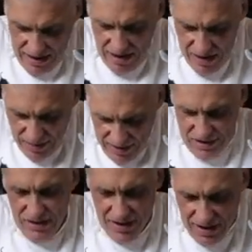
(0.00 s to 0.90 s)
Oh my
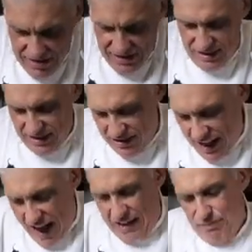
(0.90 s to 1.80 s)
God, this is
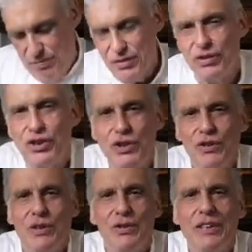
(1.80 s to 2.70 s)

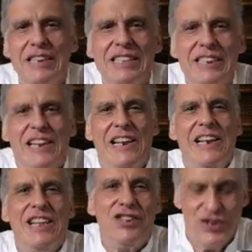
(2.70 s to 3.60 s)
absolutely
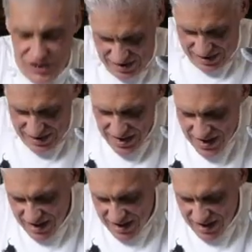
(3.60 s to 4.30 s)
delicious.